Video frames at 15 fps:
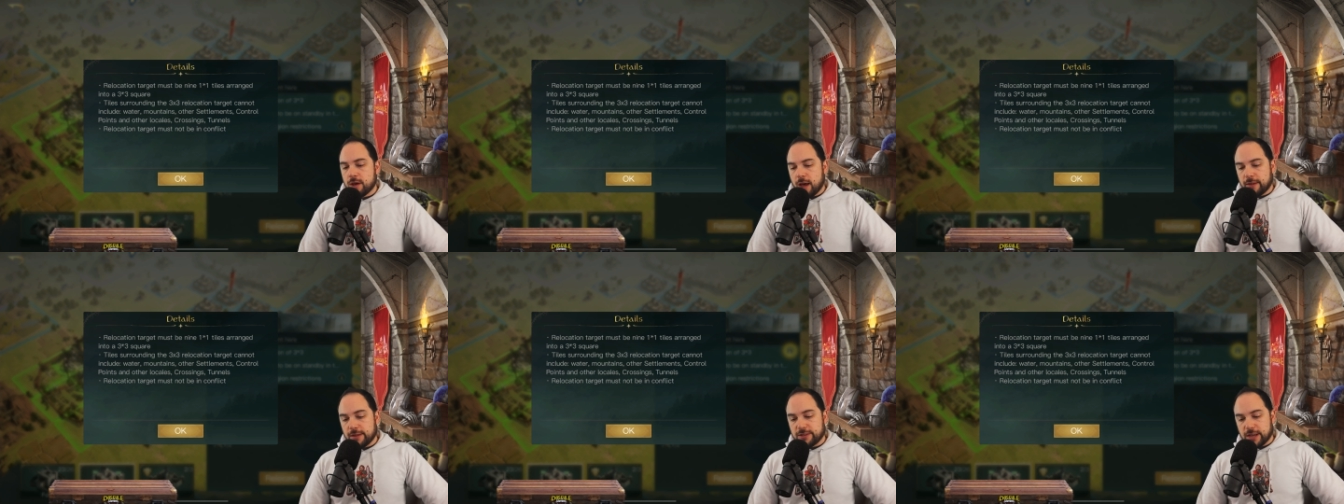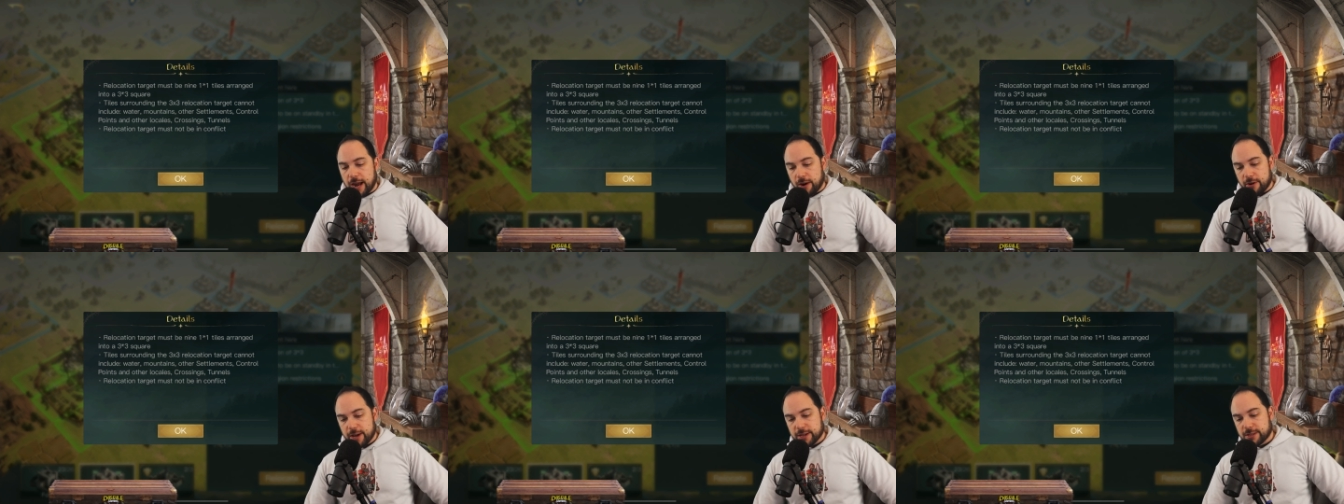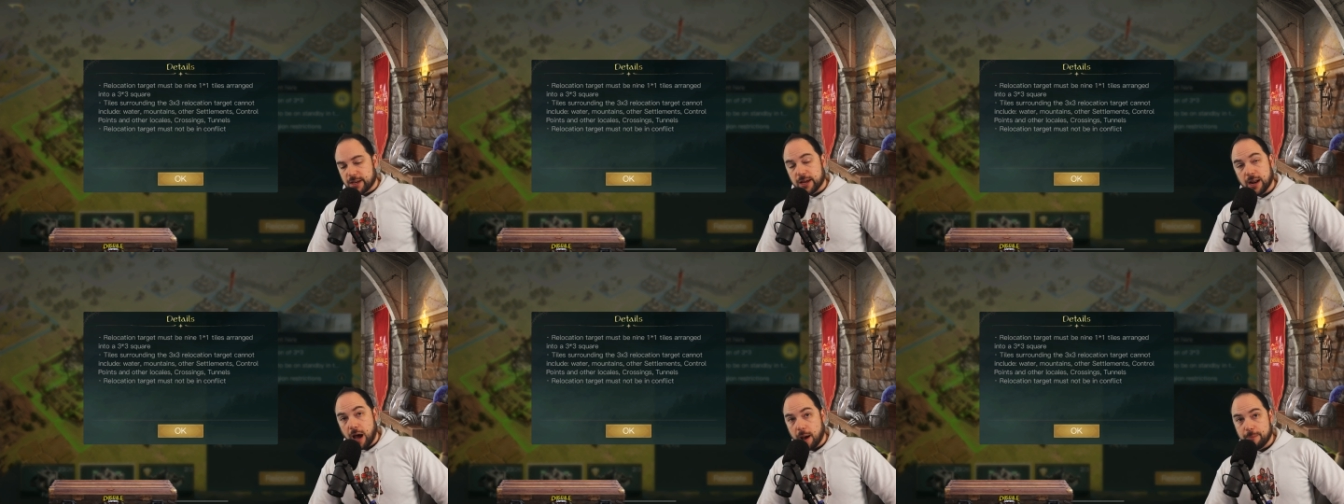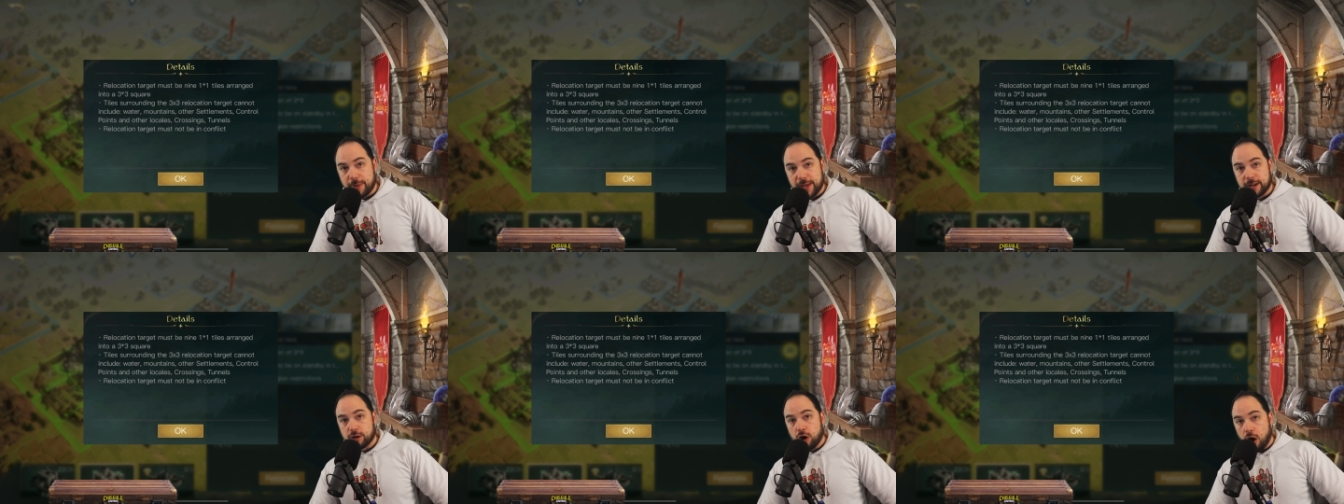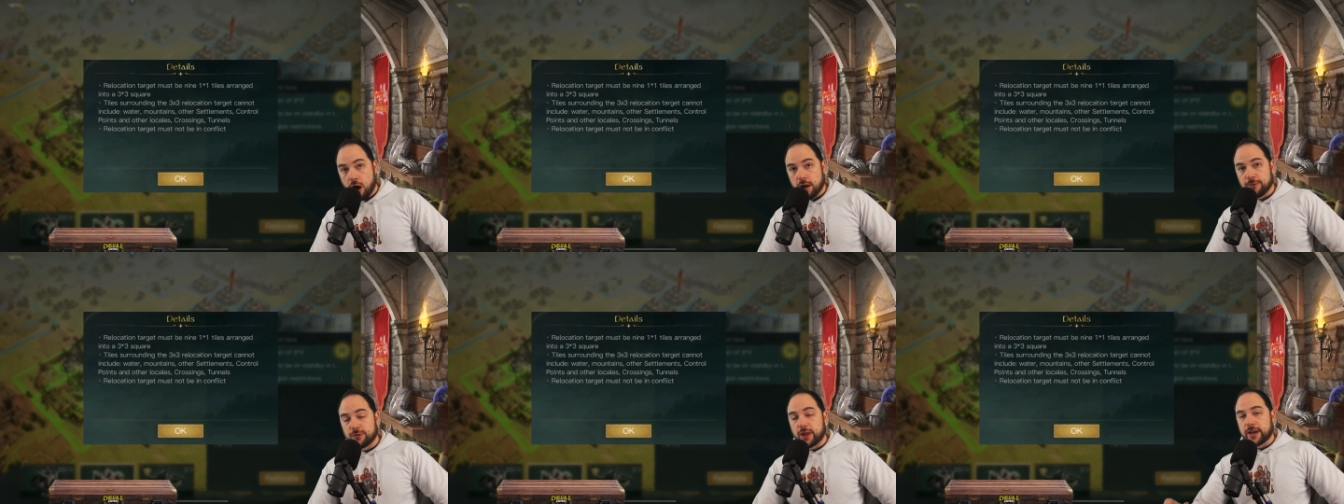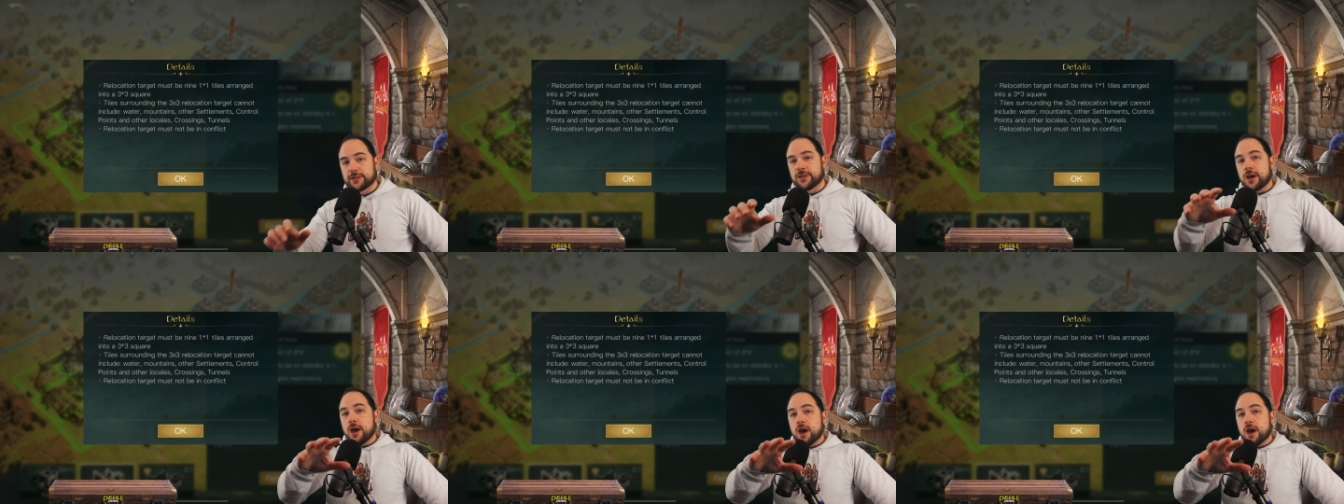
And these areas cannot be in conflict.